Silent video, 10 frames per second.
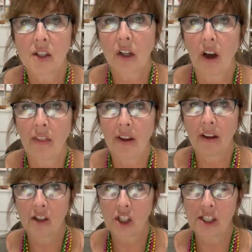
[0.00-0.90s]
took all
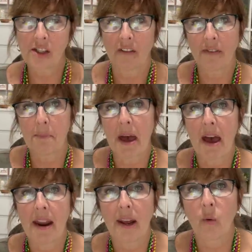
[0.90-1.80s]
the sheets off the
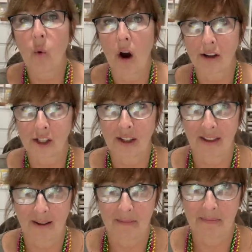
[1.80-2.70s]
bed and washed
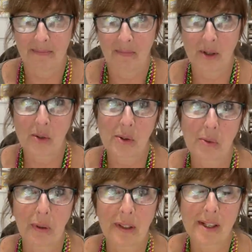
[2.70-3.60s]
them, which
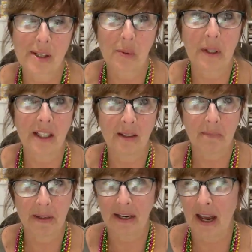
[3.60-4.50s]
was really sweet.
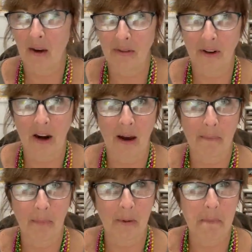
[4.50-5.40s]
But now they're
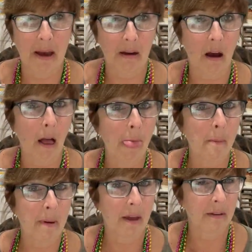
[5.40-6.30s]
not put back on the
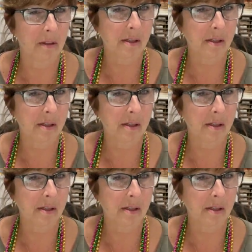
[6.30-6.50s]
bed.